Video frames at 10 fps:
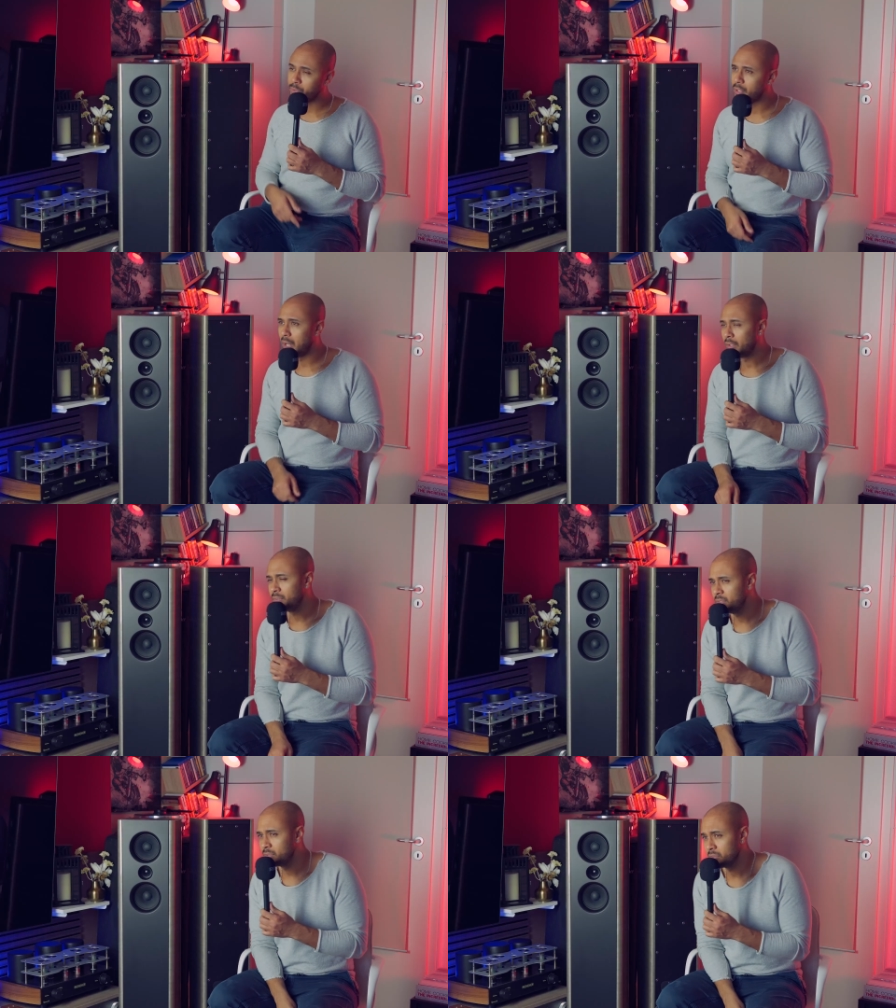with a
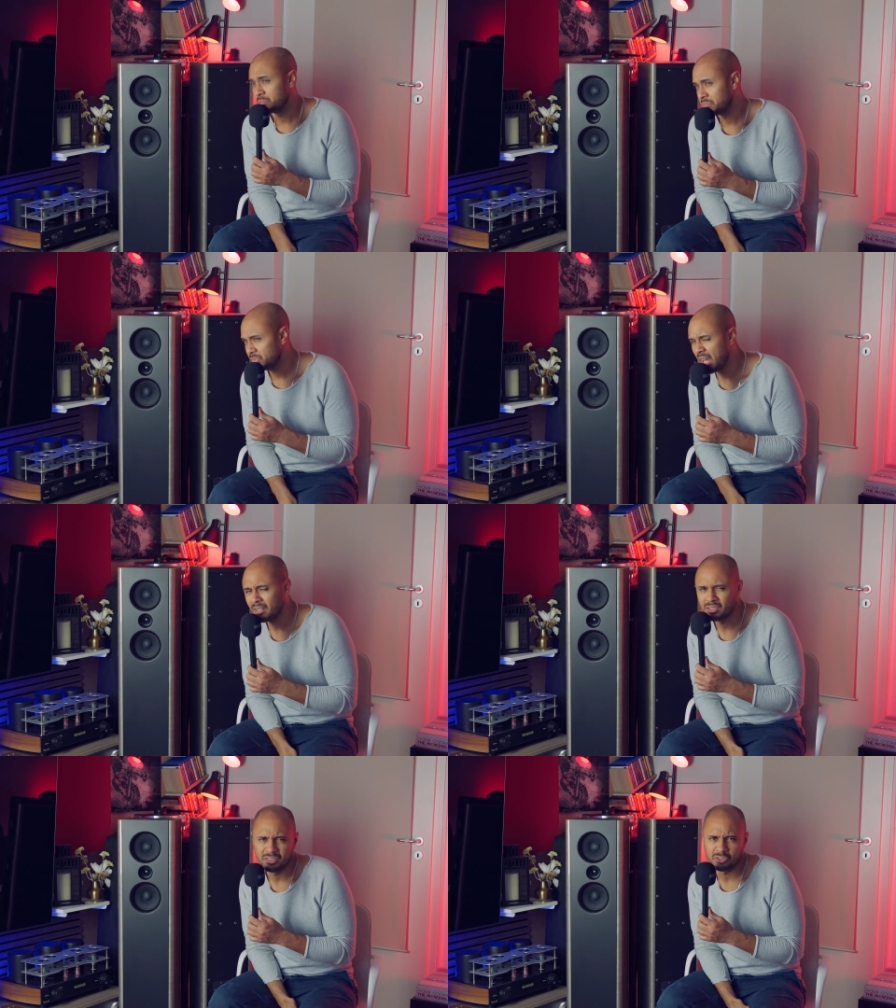this
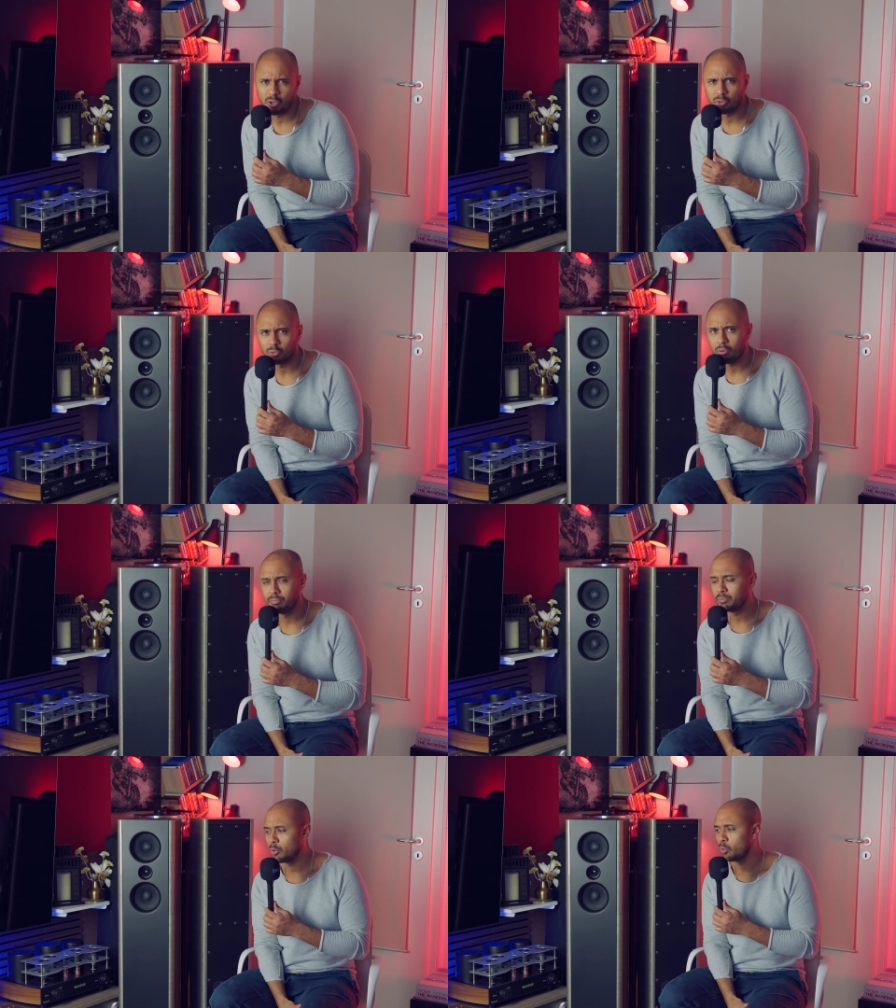yeah, this sort of
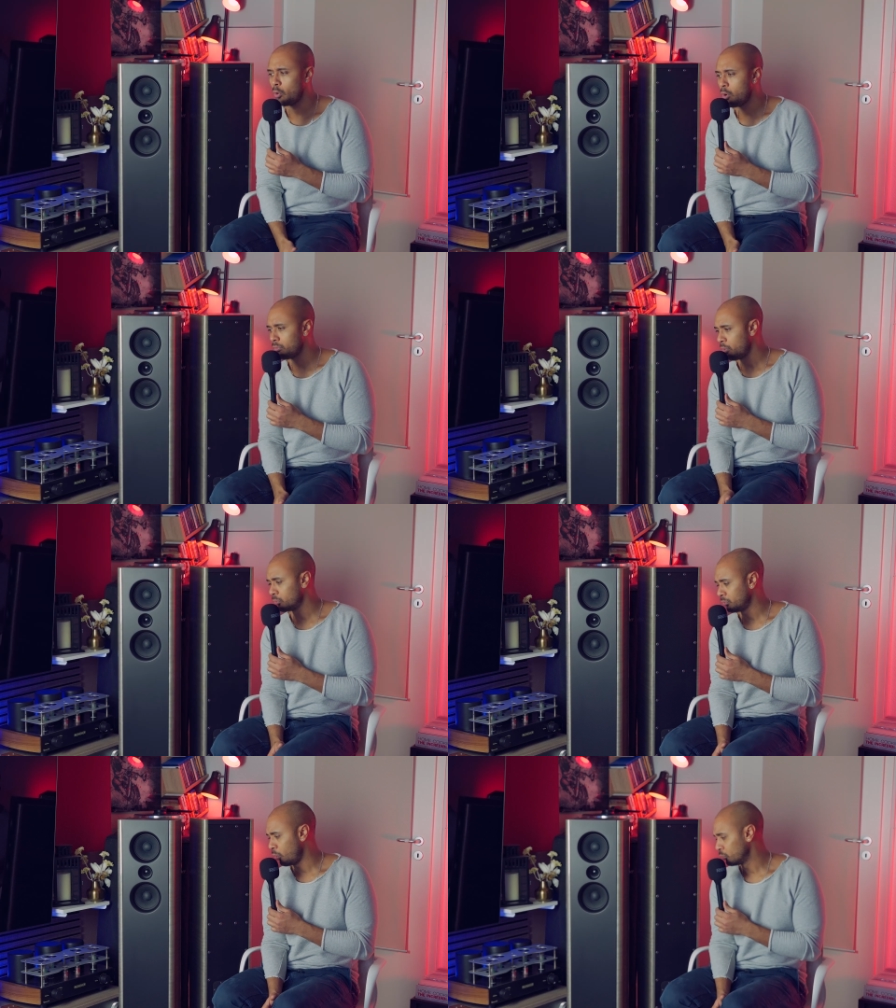roll off
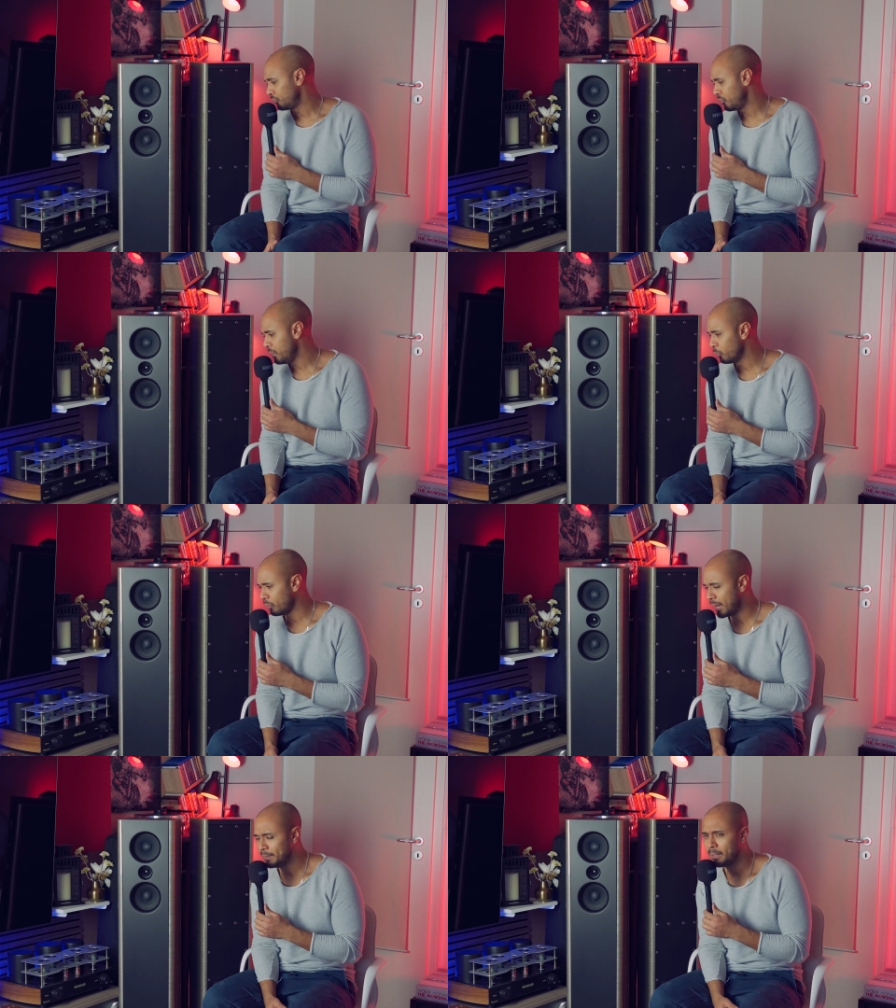on, on treble,
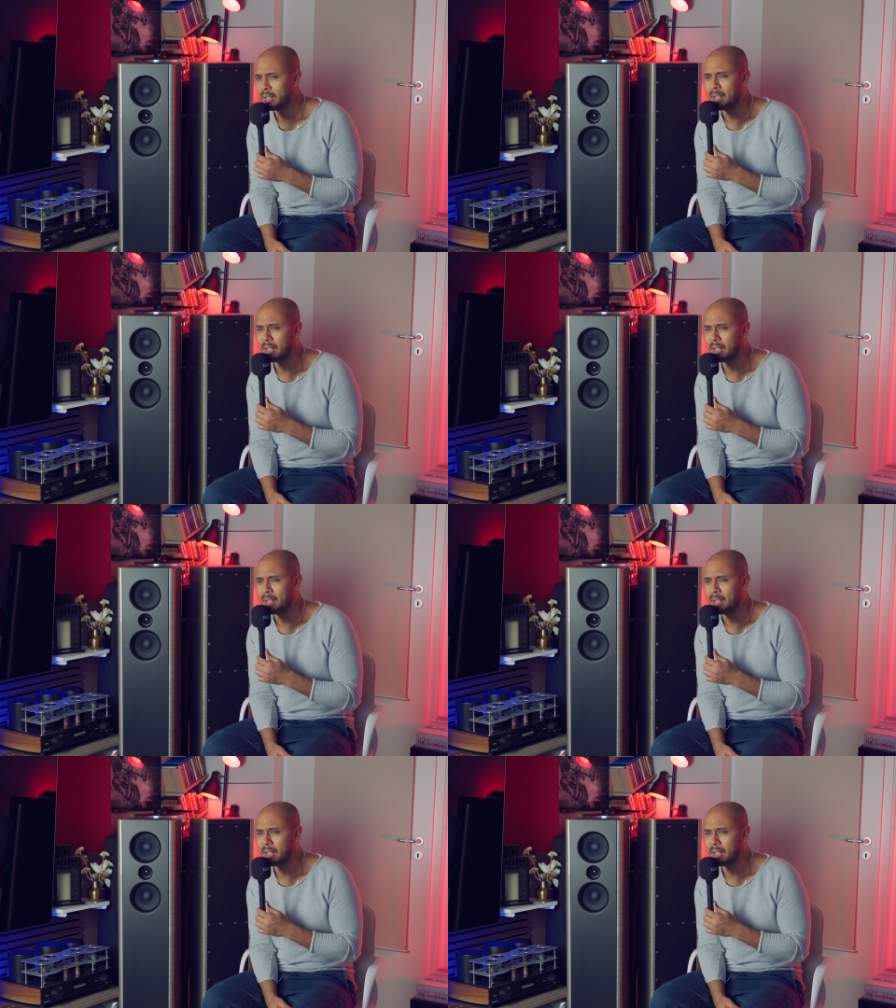right?